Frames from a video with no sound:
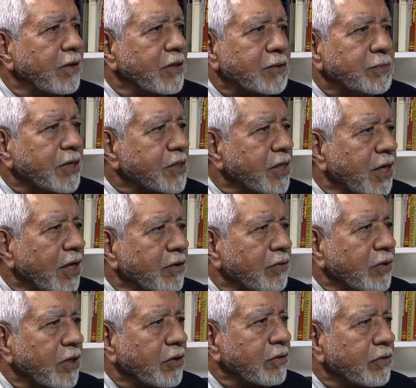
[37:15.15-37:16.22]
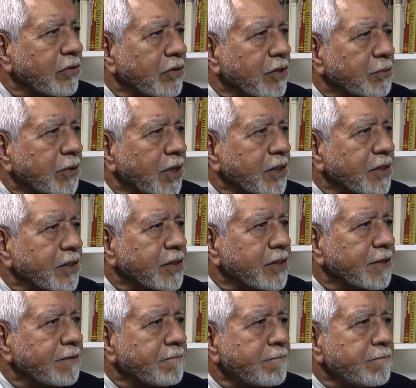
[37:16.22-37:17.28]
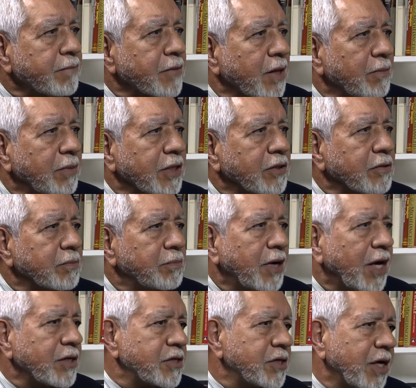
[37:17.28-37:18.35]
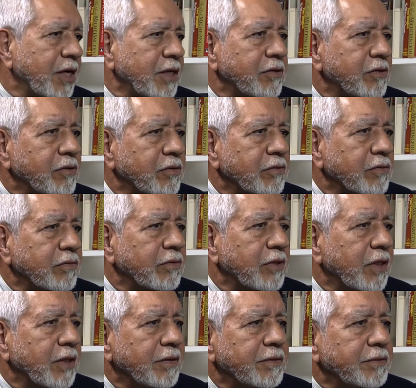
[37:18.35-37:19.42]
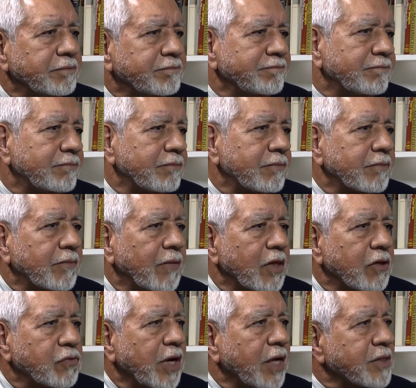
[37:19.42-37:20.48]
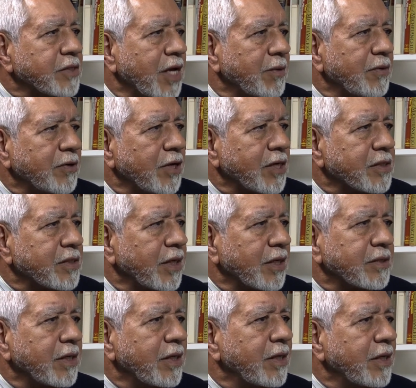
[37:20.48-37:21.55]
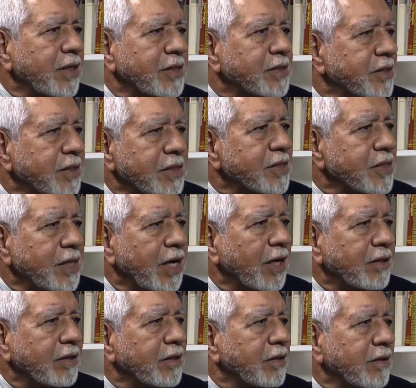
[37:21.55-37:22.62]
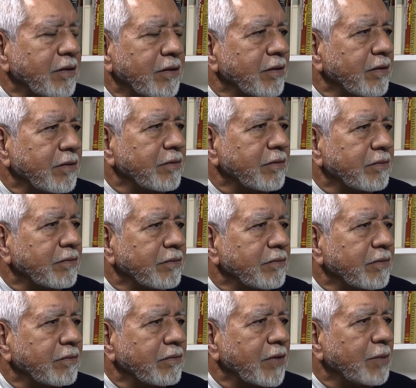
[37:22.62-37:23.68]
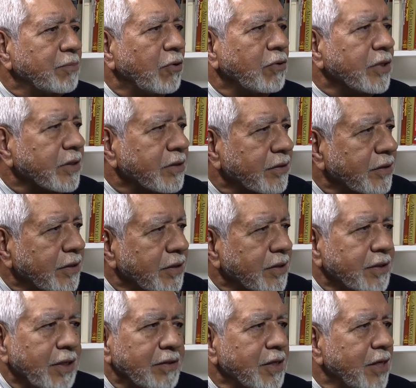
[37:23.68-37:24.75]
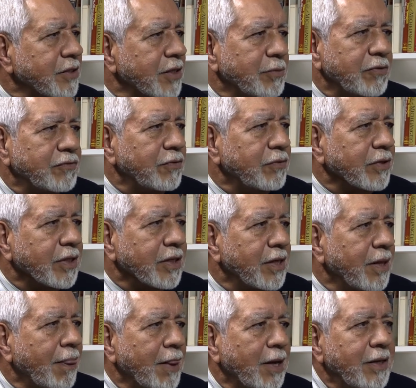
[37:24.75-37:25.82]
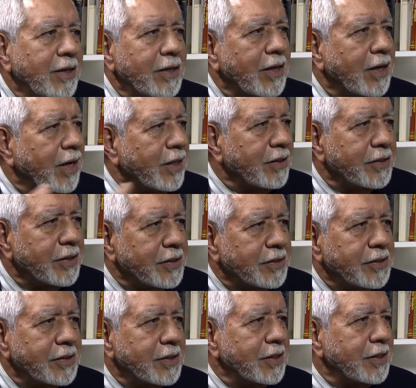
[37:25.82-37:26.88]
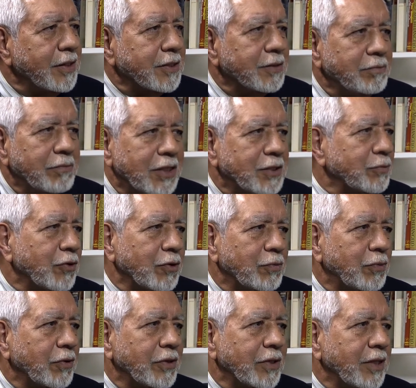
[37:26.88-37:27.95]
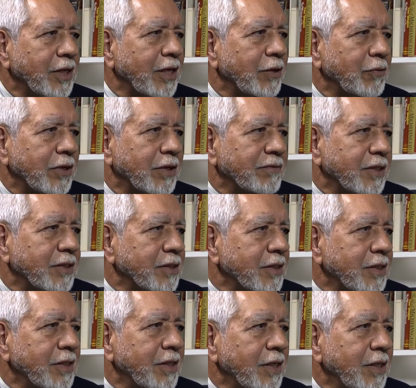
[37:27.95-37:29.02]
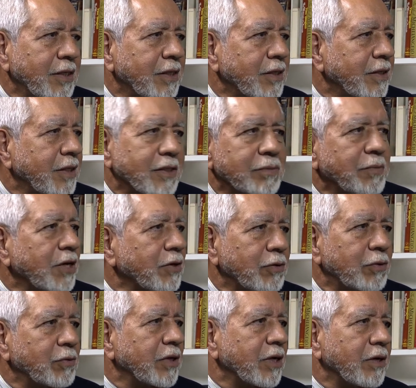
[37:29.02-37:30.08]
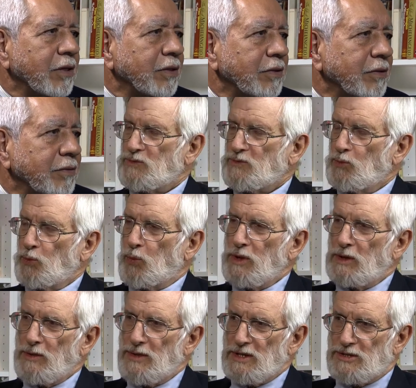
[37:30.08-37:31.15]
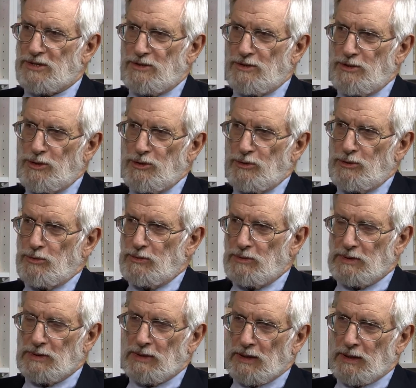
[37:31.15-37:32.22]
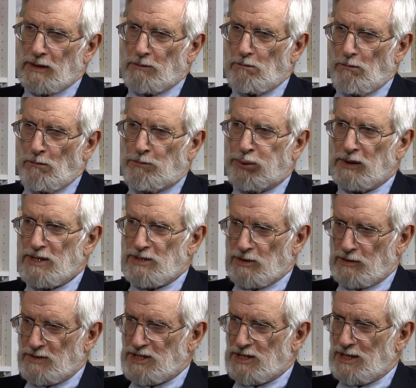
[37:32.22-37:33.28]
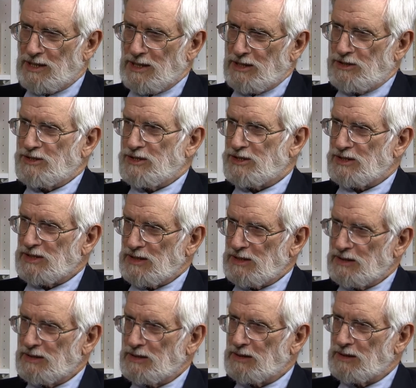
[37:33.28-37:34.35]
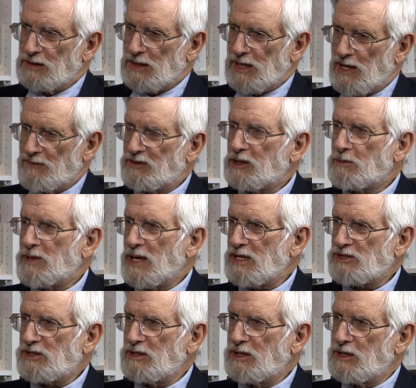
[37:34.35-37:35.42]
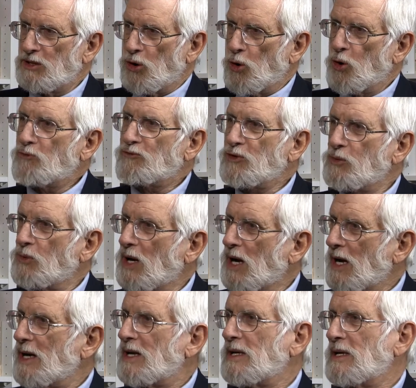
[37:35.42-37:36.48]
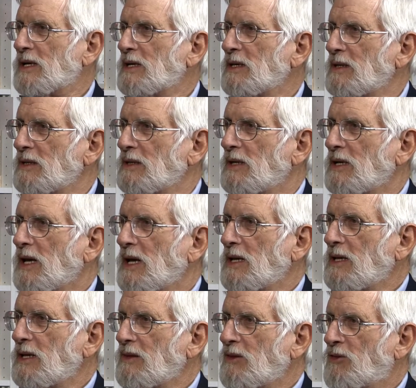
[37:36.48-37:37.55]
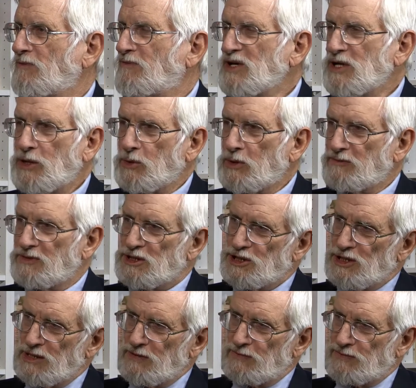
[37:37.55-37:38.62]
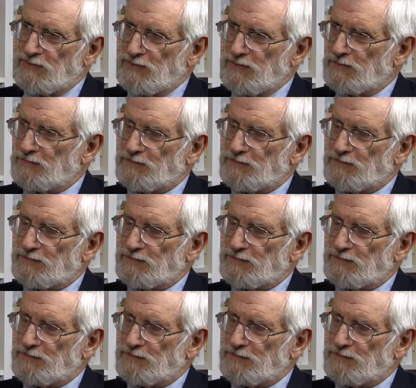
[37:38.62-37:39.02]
especially now that we're going through this process. But to pot shot and to try and sabotage things, it's just not important. Because as I said before, all of this is much more important than any one of us. Doesn't matter who we are. Will this new police oversight agency have a capacity to override the veto of a chief?